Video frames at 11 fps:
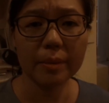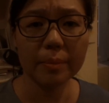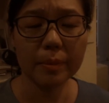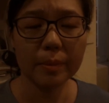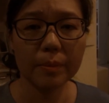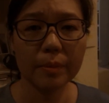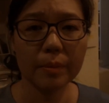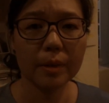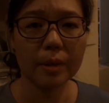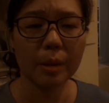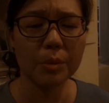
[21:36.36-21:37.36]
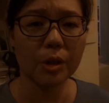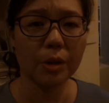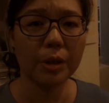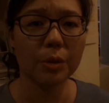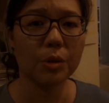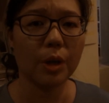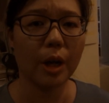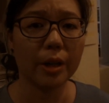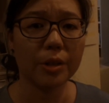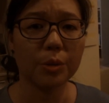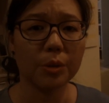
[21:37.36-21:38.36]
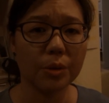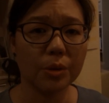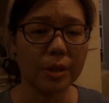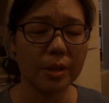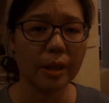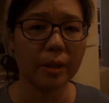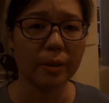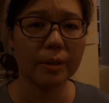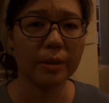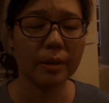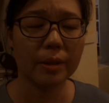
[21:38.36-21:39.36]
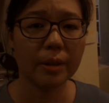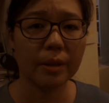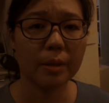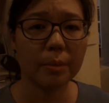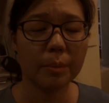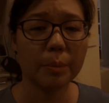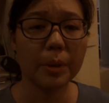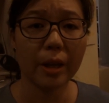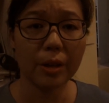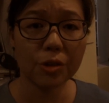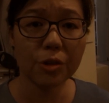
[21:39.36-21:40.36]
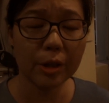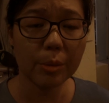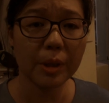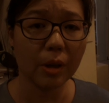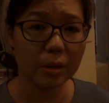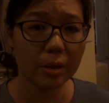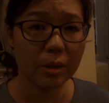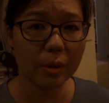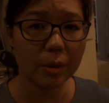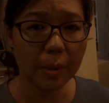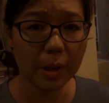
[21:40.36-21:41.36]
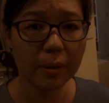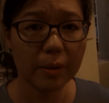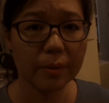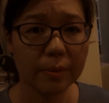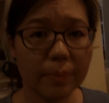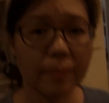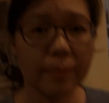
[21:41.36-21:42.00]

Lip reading: Caleb, I'm sorry I'm so harsh with you just now. But can you try to be honest with me?